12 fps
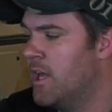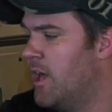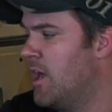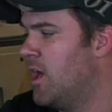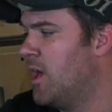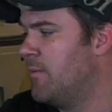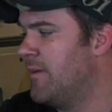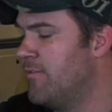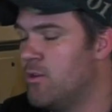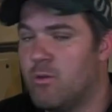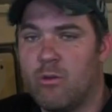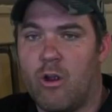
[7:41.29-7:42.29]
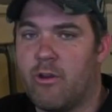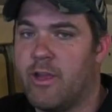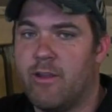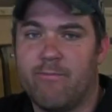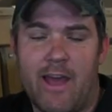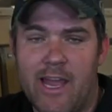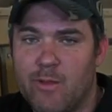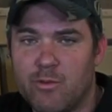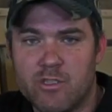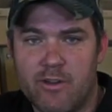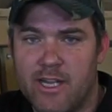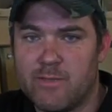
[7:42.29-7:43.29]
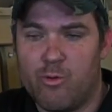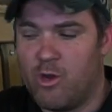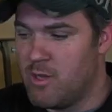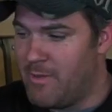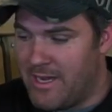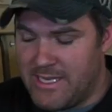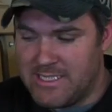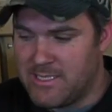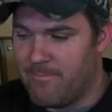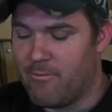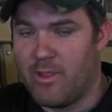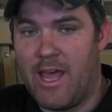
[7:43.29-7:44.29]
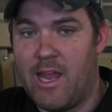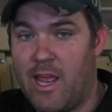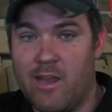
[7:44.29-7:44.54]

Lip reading: If you are in valuables transport, you might need something for that.